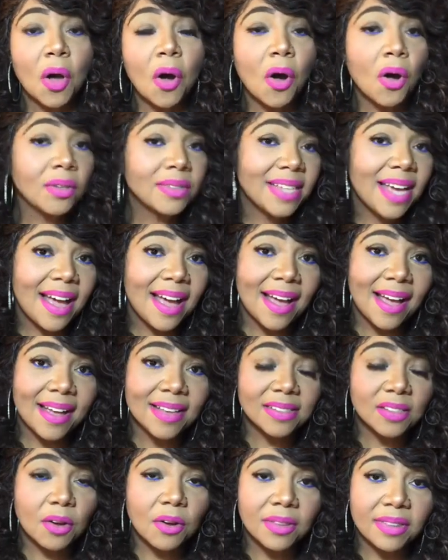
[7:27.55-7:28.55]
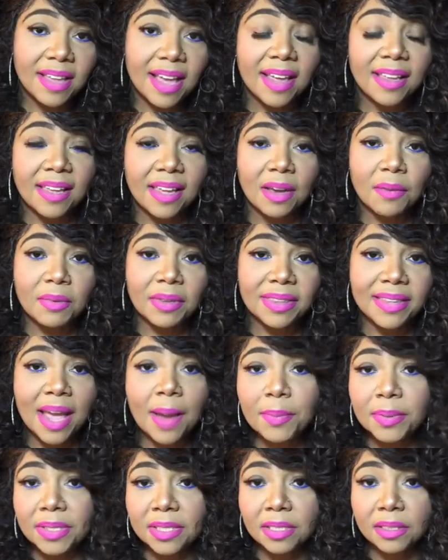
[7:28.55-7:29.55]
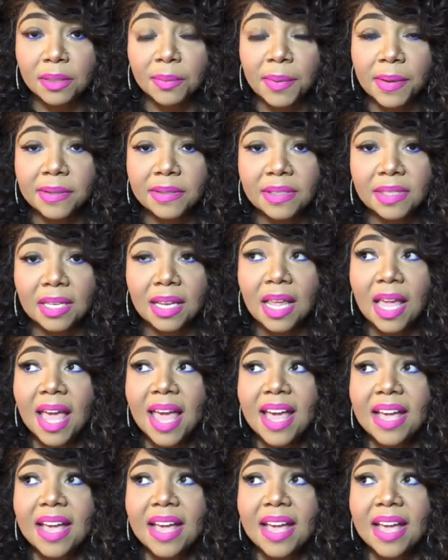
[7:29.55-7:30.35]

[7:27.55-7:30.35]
all ties on that end with that particular person.